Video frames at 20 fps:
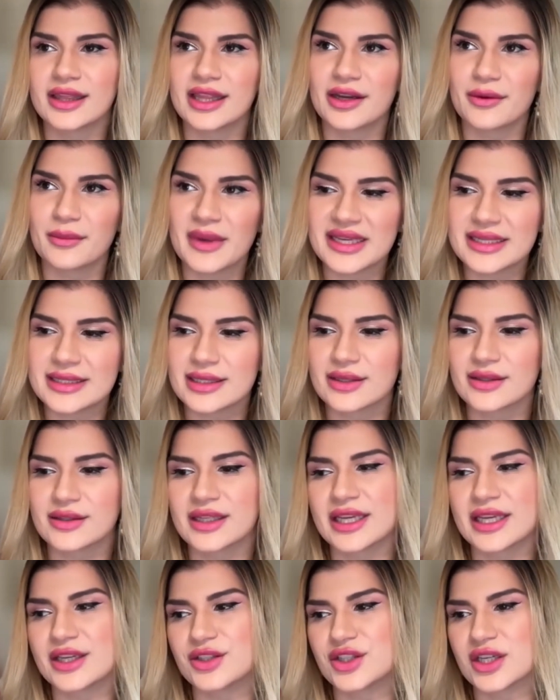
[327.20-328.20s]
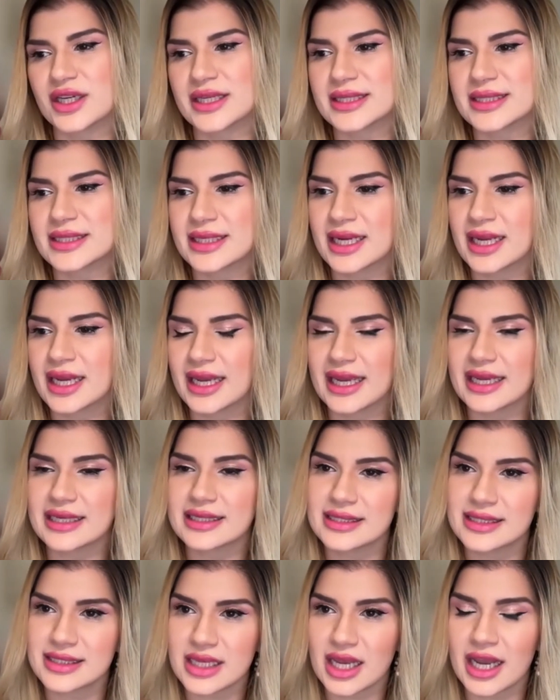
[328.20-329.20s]
They're basically just
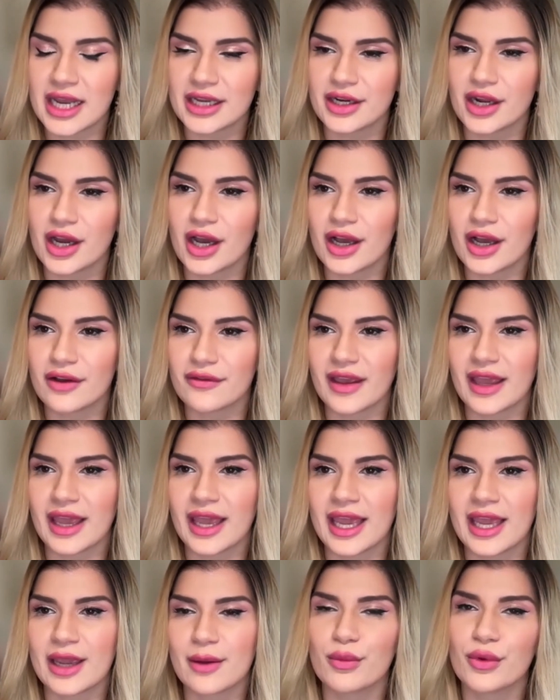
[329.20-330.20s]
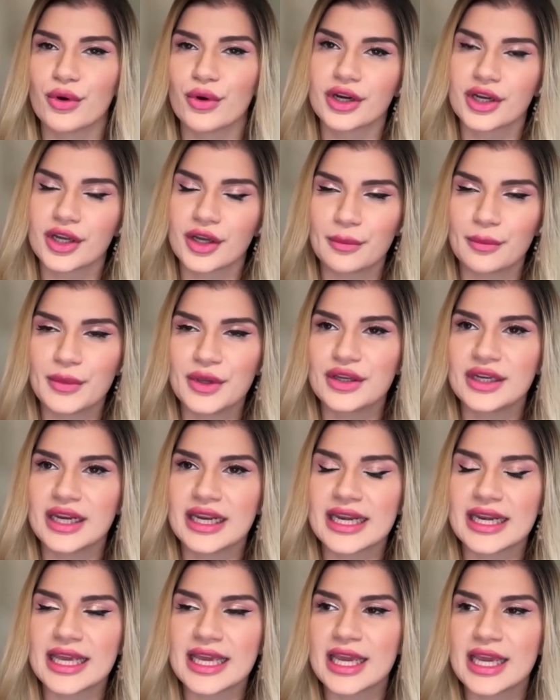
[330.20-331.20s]
inside of a more
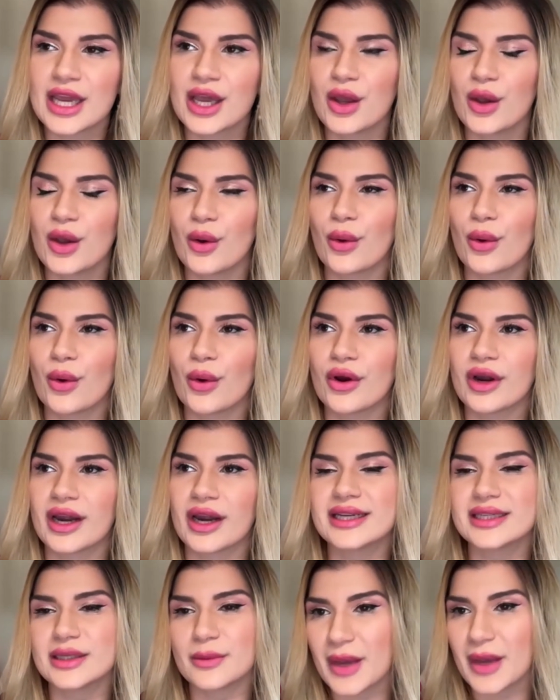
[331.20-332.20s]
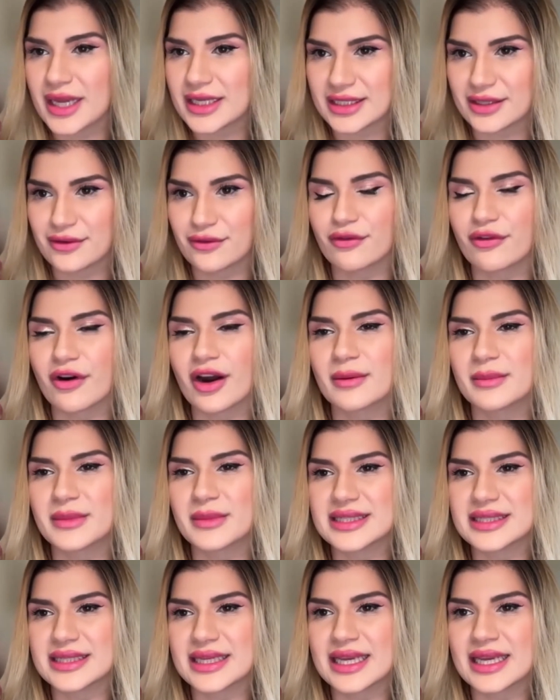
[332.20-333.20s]
community or independent
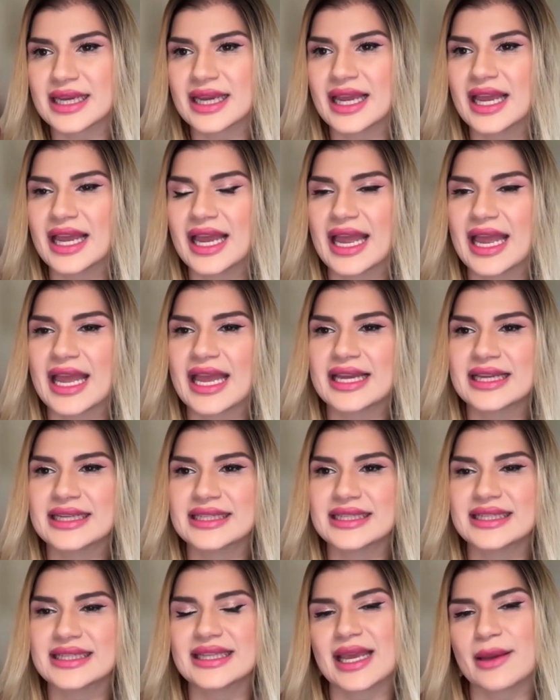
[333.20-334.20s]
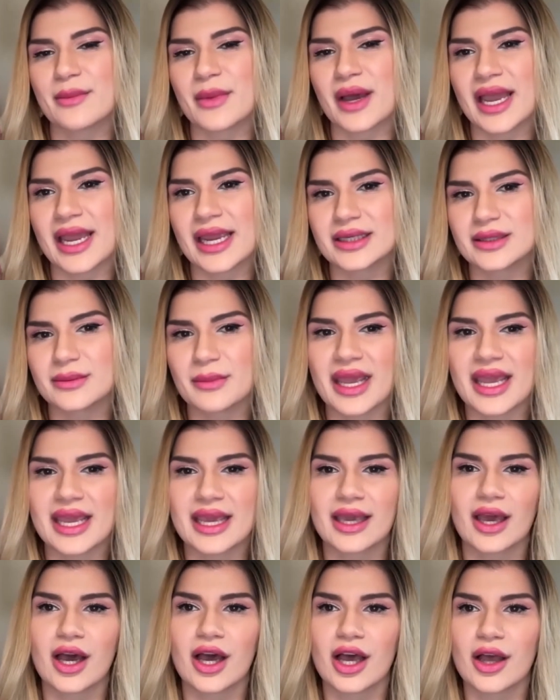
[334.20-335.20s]
pharmacy, and they might
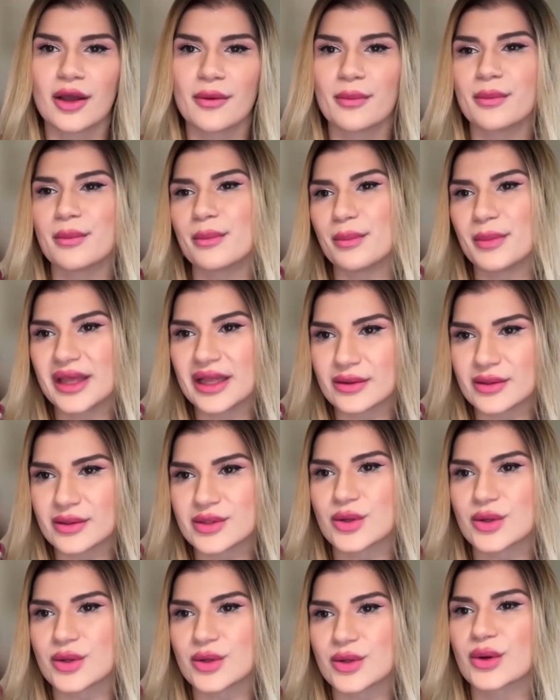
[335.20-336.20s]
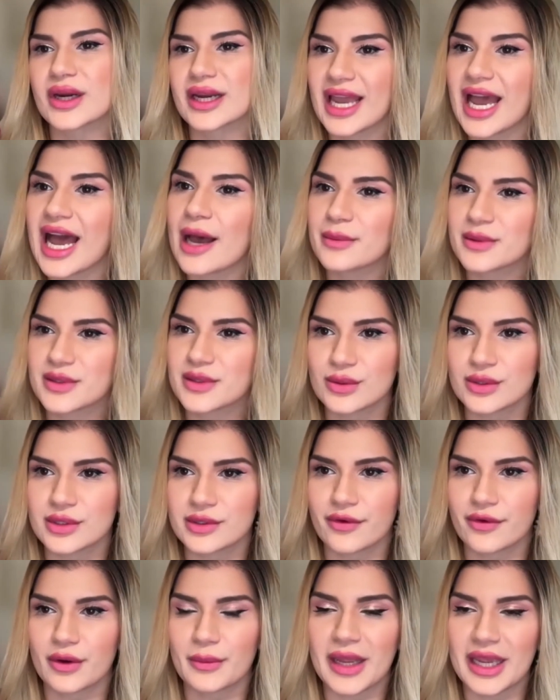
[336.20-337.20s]
make pills or
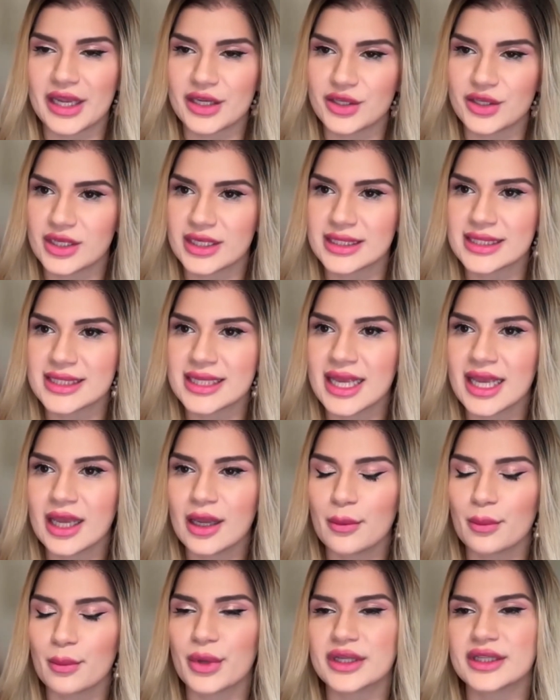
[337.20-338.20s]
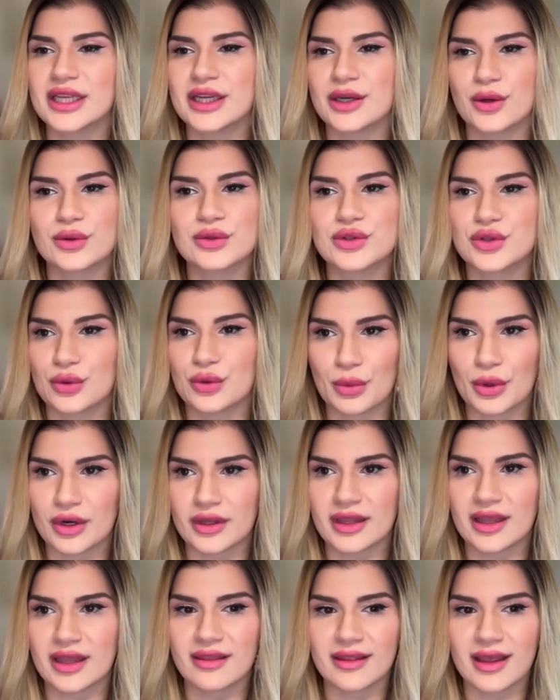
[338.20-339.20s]
capsules for patients, but they don't do
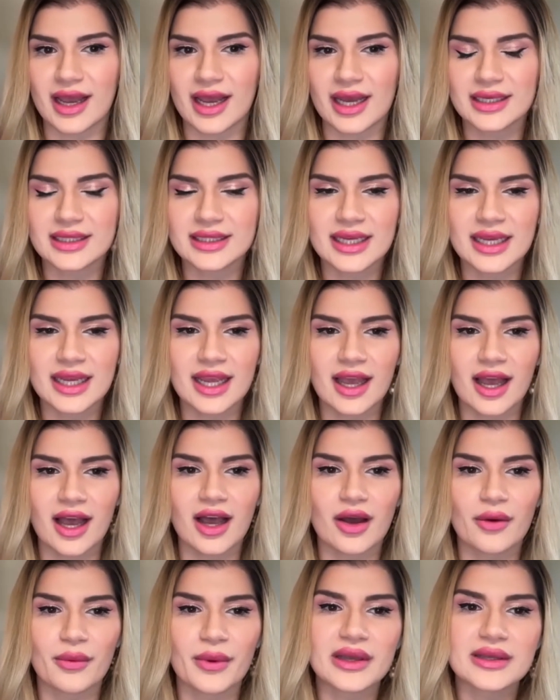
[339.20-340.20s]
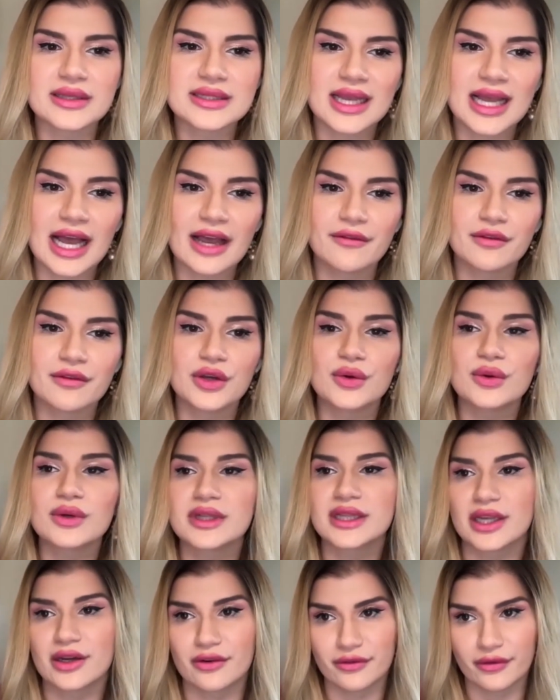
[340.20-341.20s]
more than that. We also have
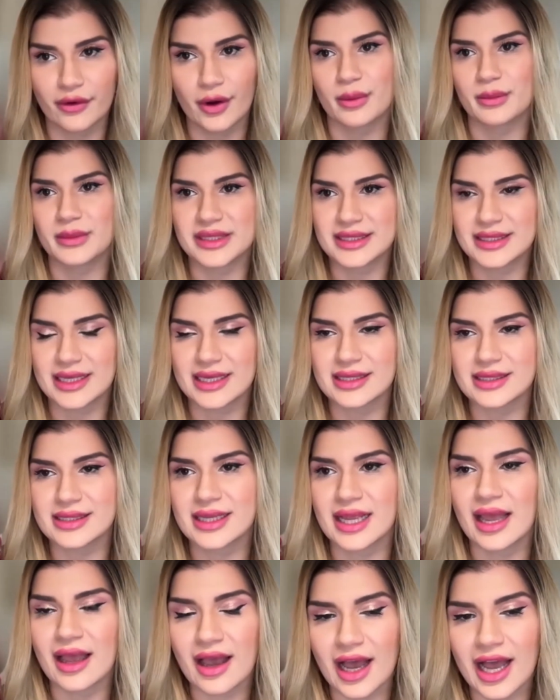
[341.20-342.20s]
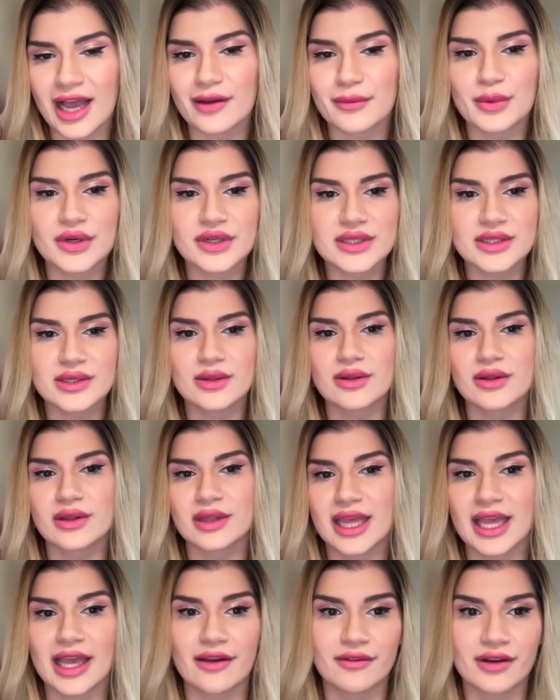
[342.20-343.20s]
nuclear pharmacies. I
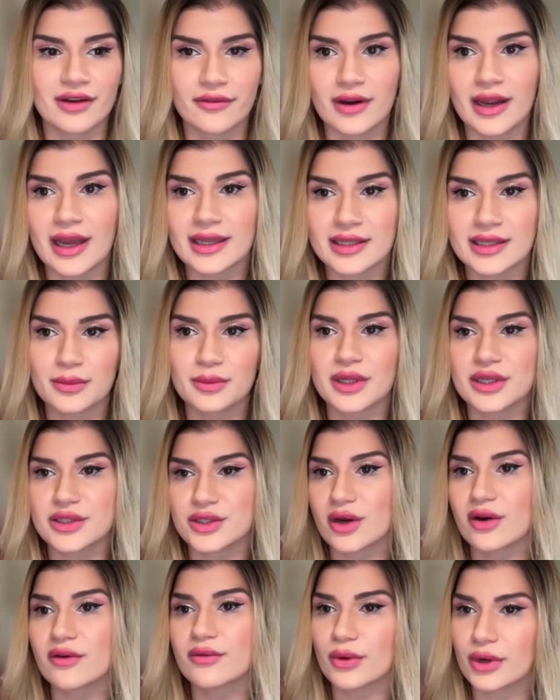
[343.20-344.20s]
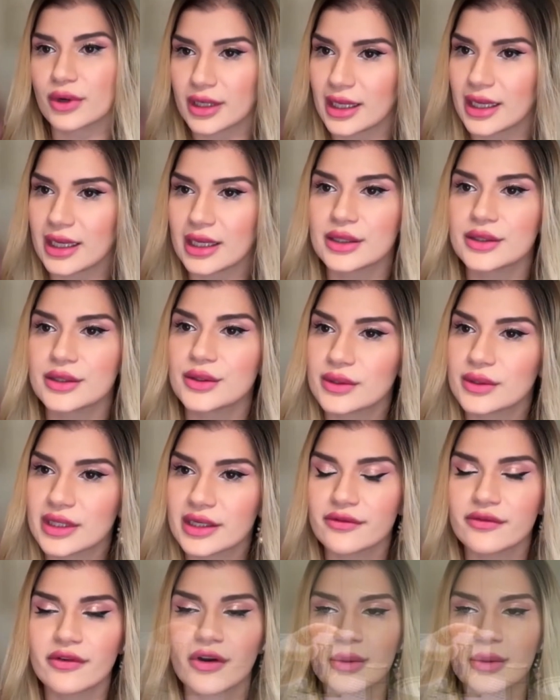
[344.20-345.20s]
personally have never had the pleasure of working at a nuclear